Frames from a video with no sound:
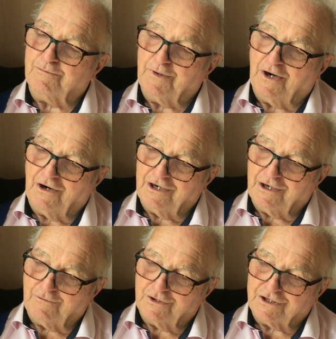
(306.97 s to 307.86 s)
The
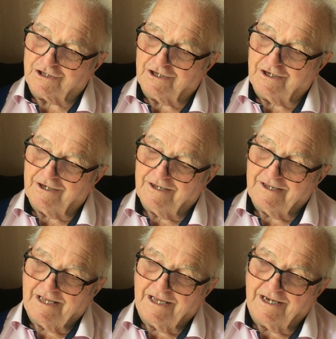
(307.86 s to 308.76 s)
binder was
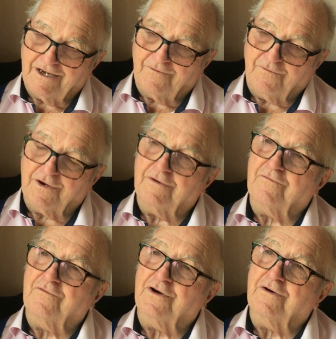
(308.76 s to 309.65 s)

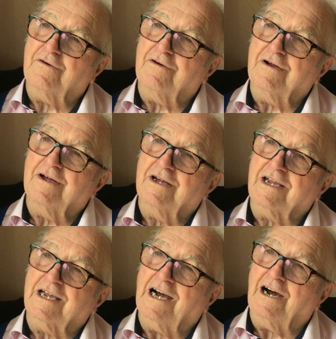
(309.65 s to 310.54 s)
for
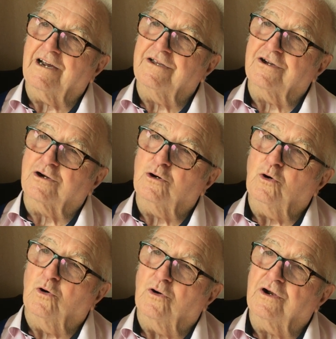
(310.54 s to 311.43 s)
cutting the
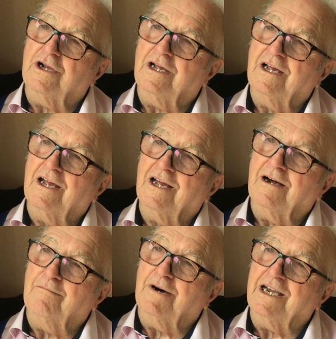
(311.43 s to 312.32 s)
corn
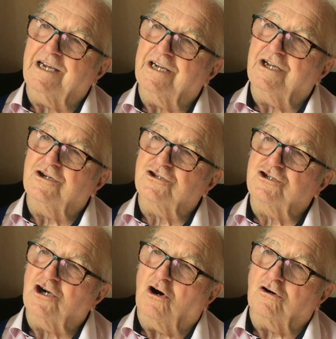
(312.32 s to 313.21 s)
and making it into
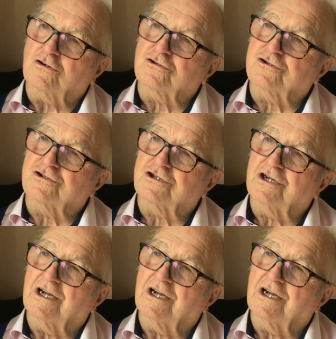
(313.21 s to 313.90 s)
shocks.